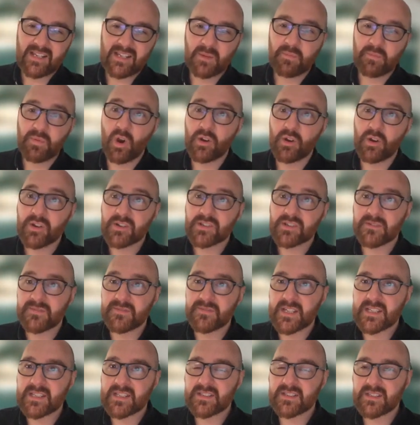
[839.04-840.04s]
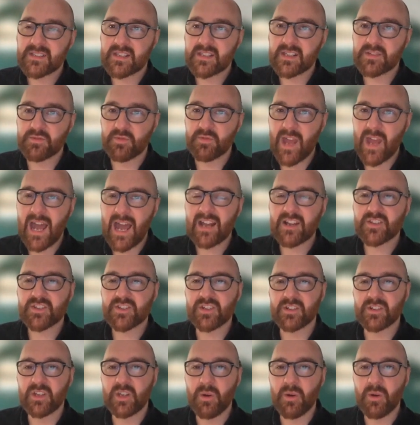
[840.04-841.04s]
product of this
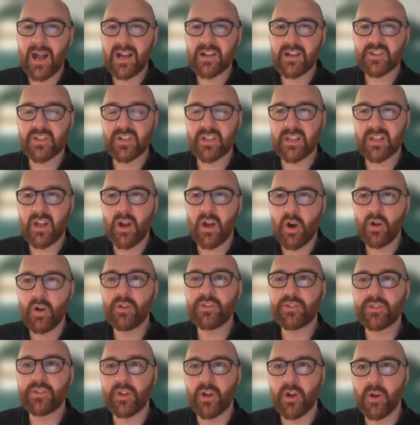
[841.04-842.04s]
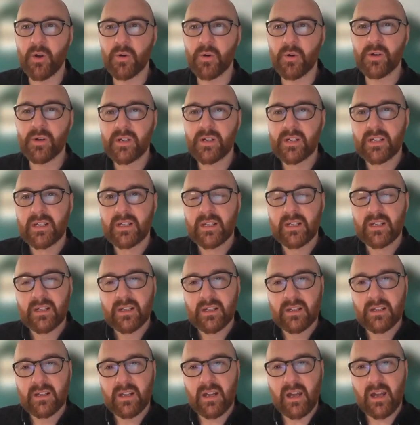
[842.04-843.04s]
reaction, you actually also
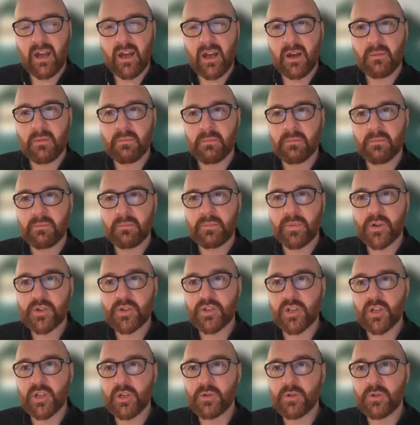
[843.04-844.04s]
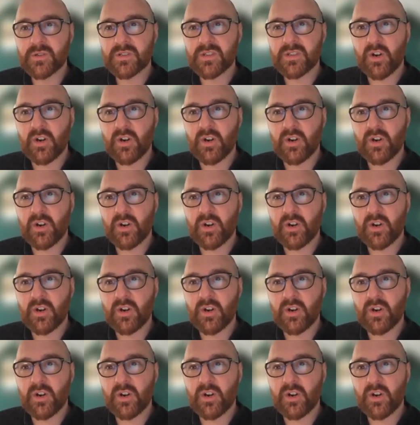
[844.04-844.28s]
produce